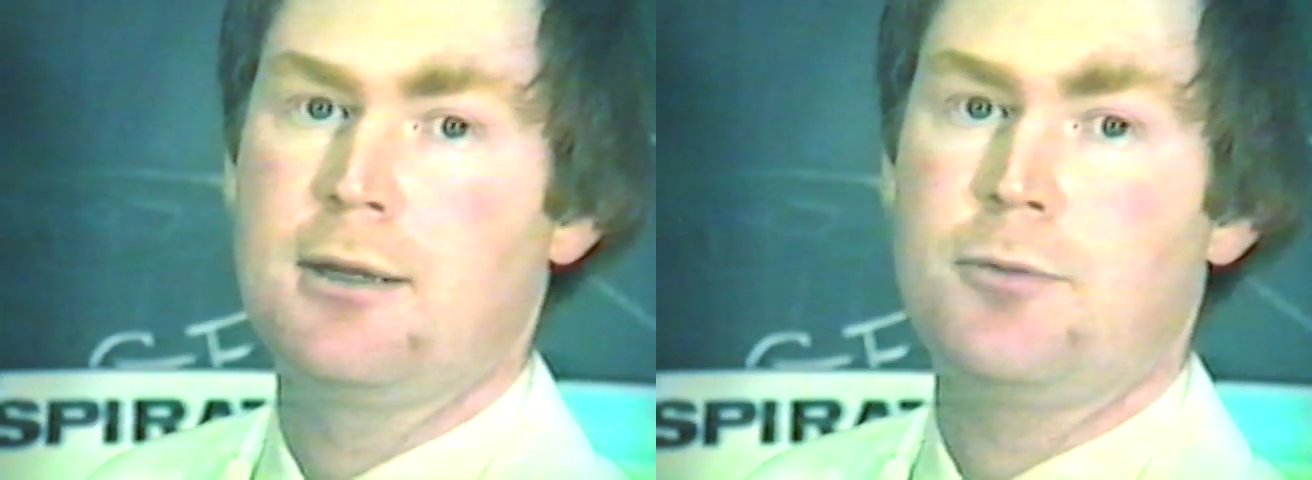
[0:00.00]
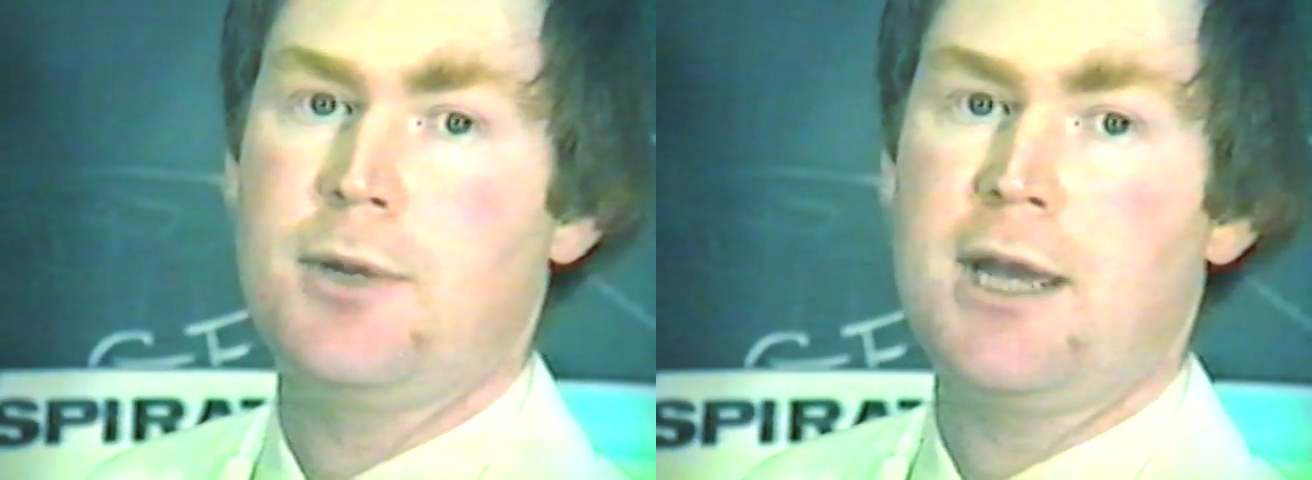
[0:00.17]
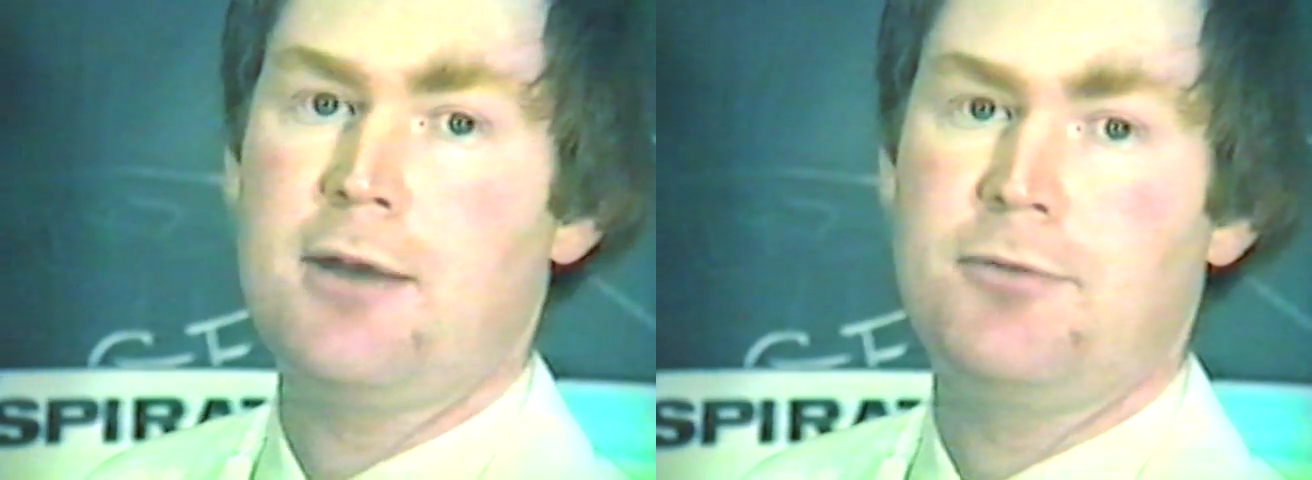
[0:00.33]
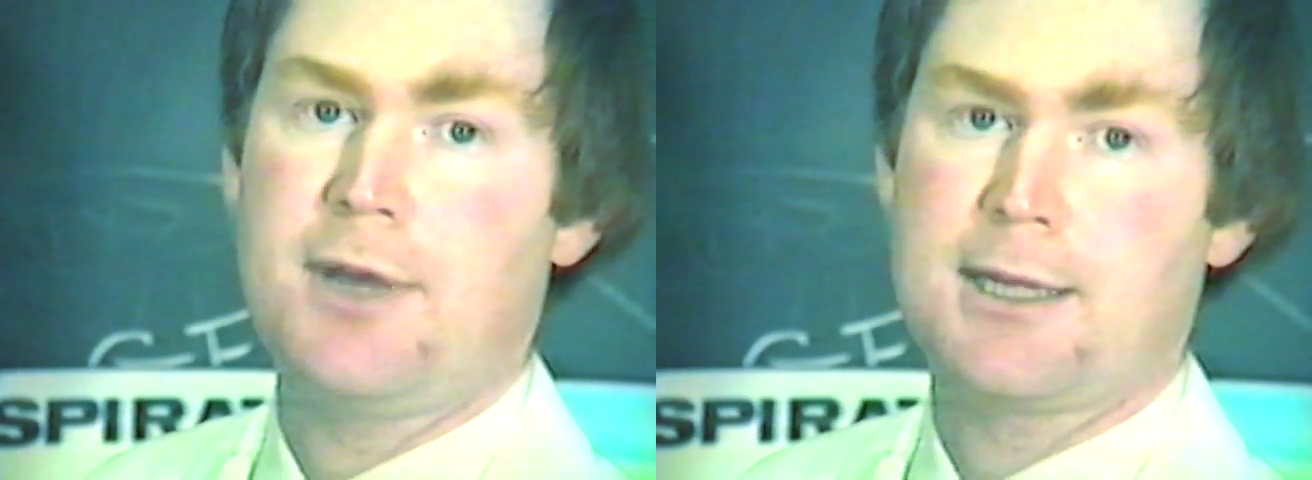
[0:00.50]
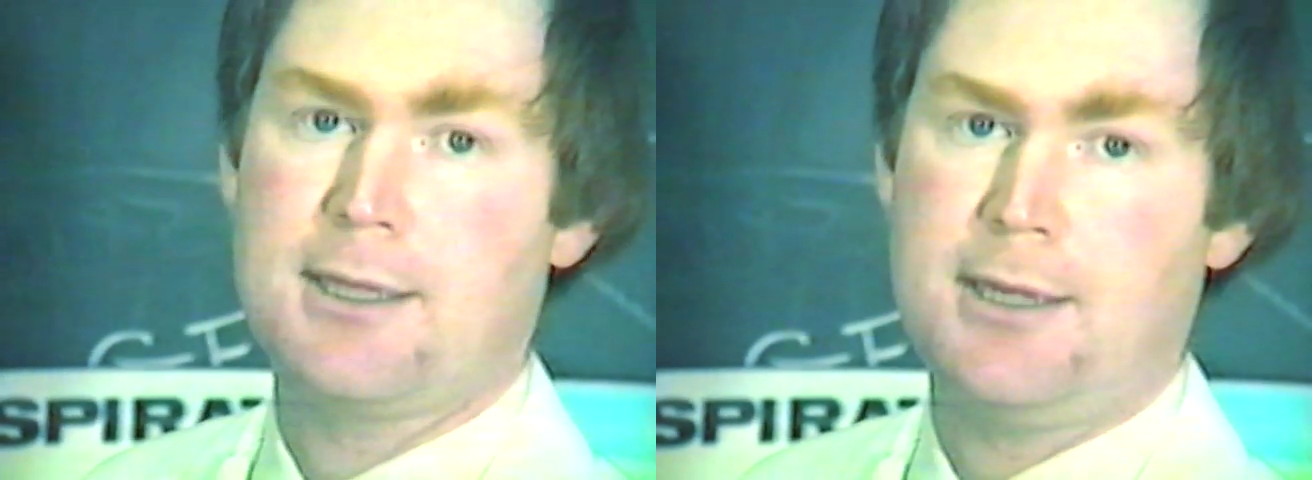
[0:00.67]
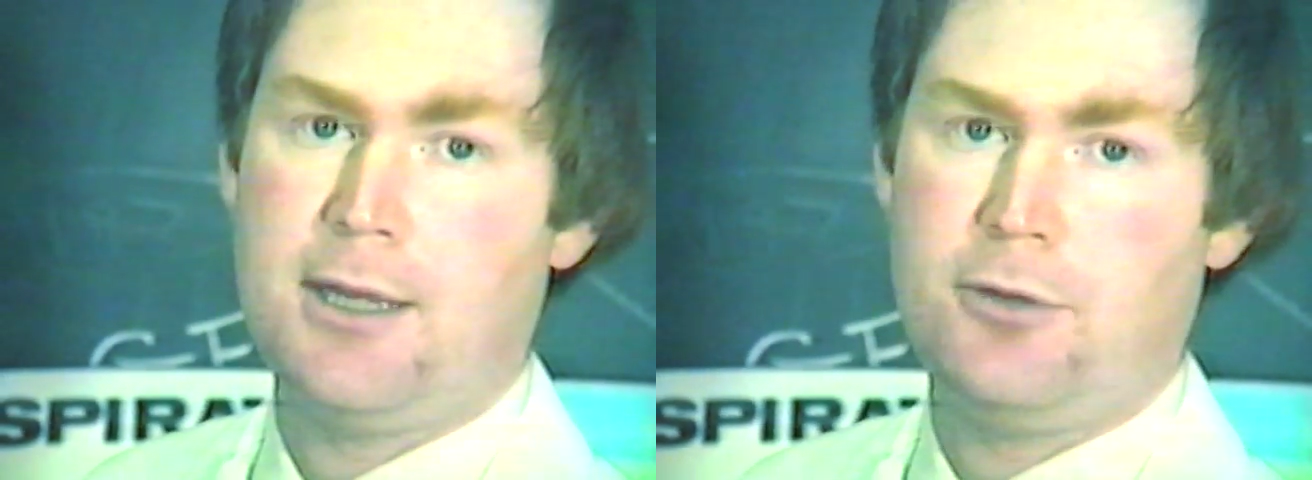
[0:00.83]
we have
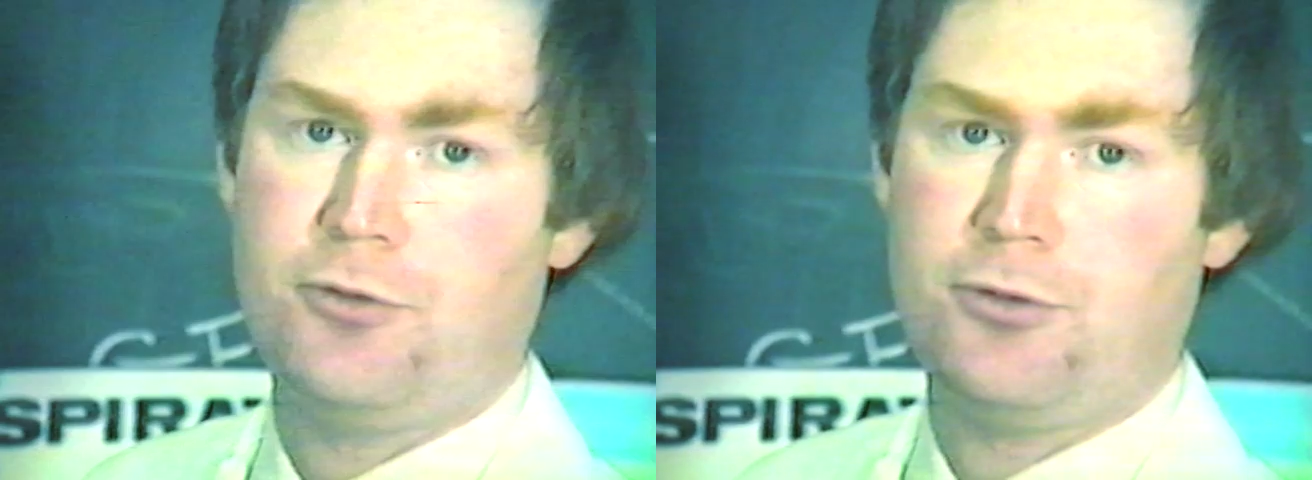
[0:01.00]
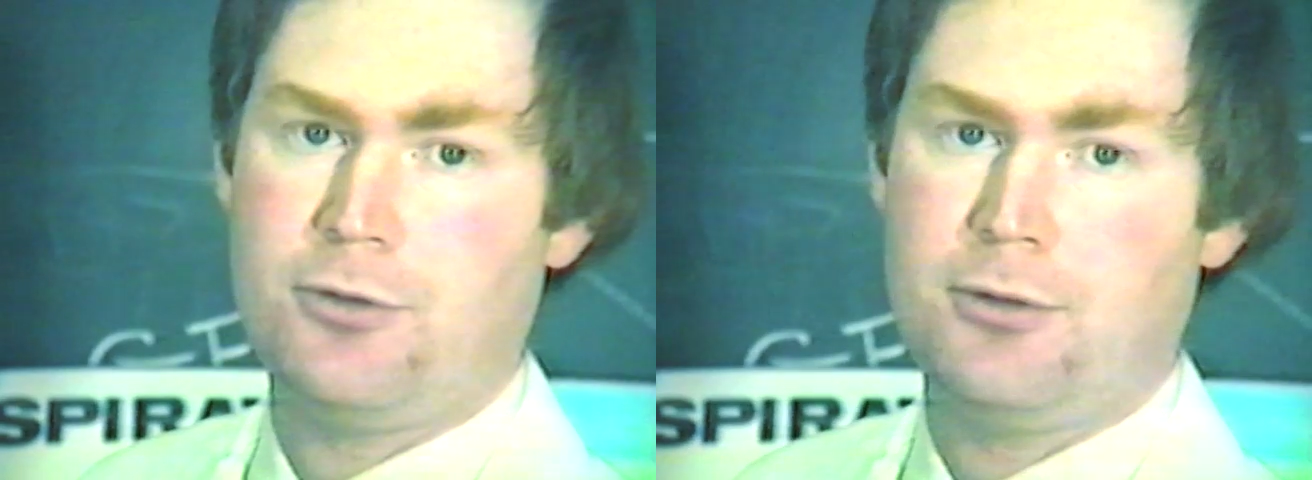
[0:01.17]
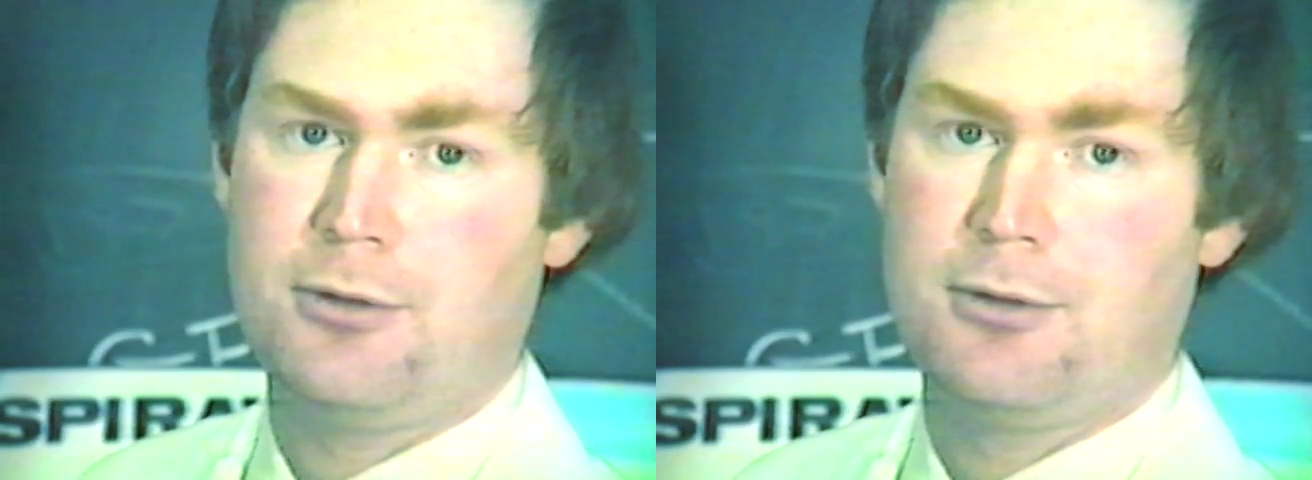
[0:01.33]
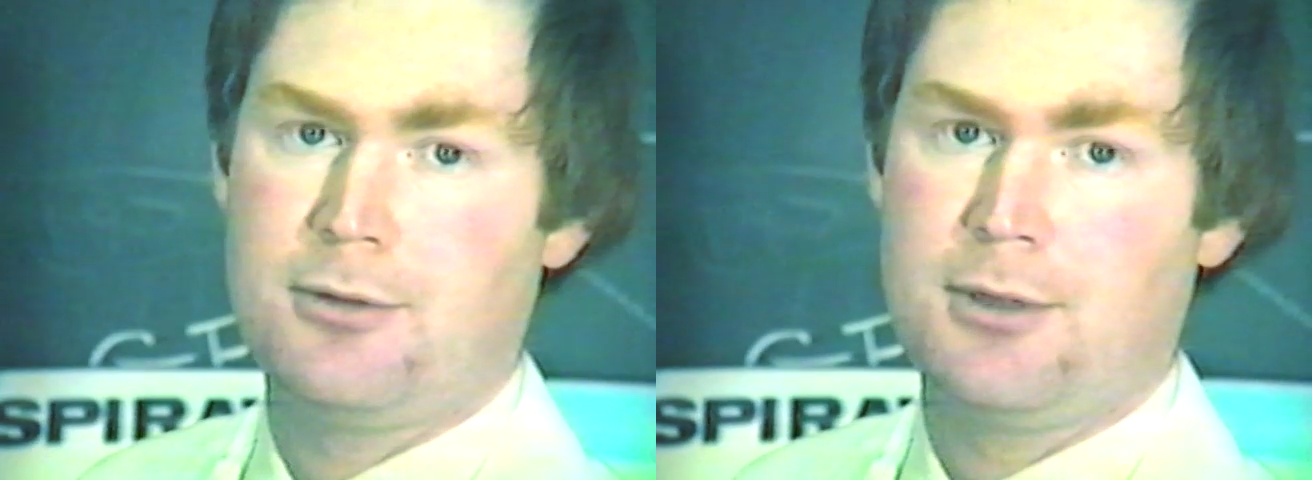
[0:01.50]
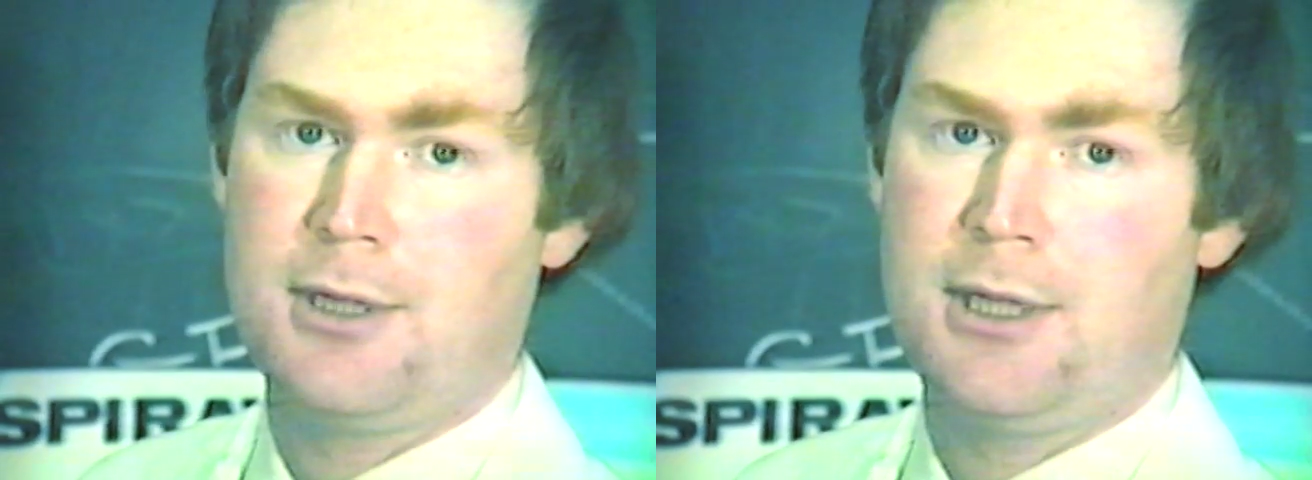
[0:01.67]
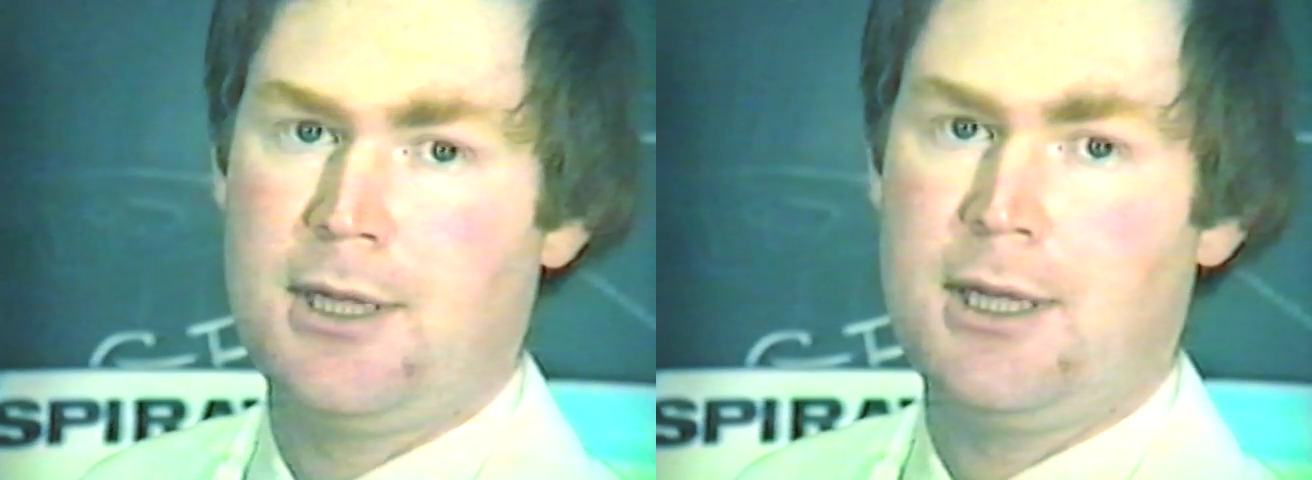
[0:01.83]
vaccination.
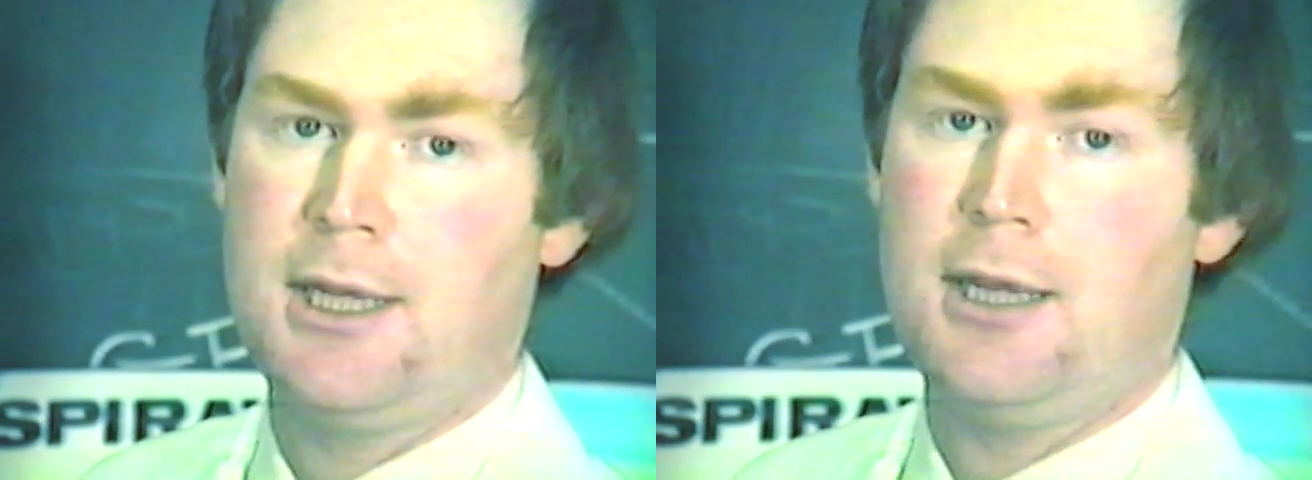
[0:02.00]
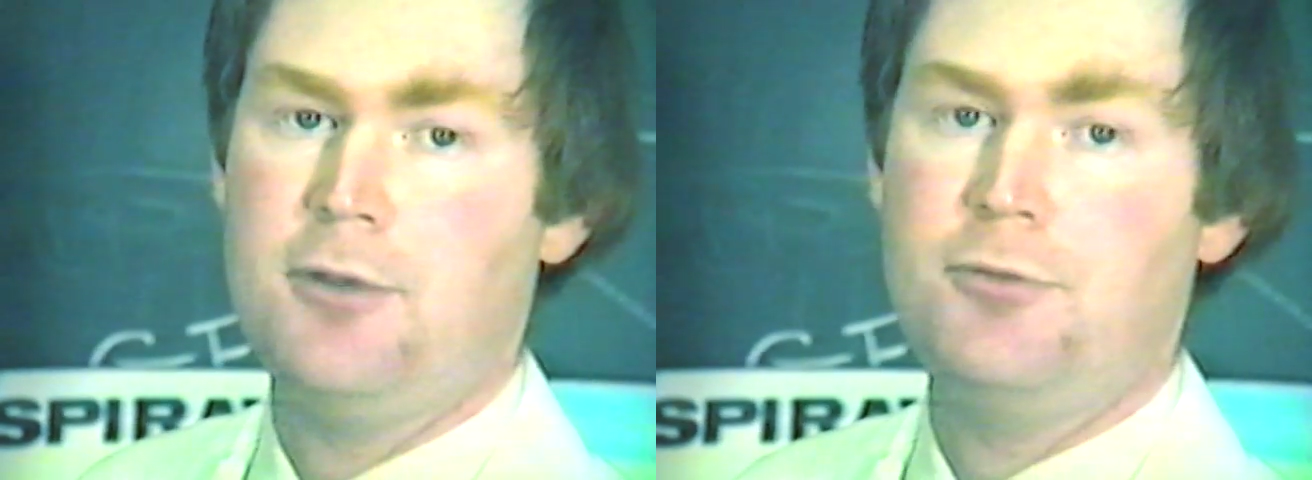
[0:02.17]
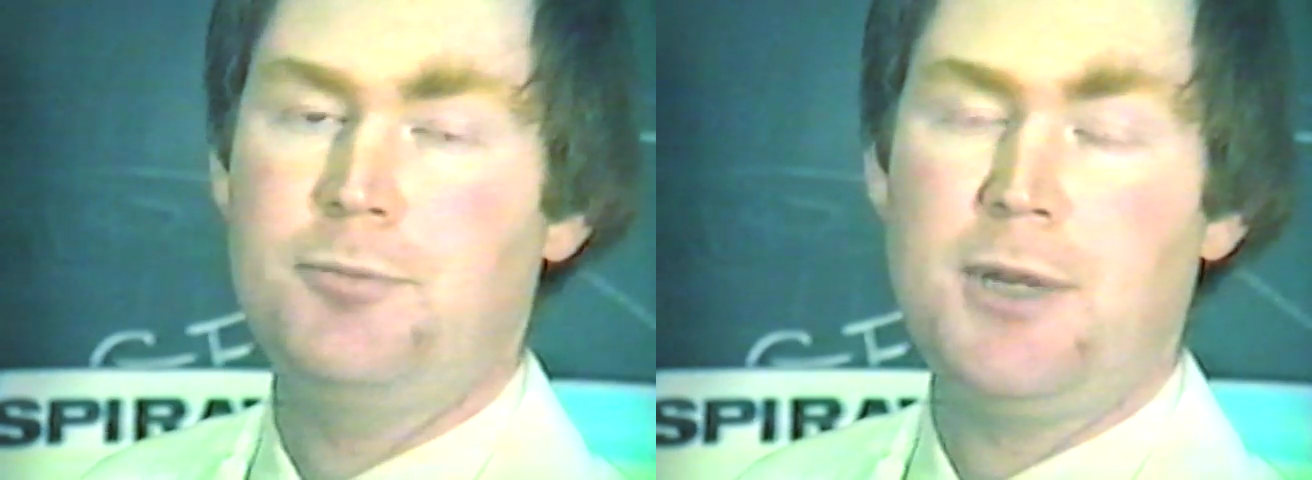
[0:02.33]
If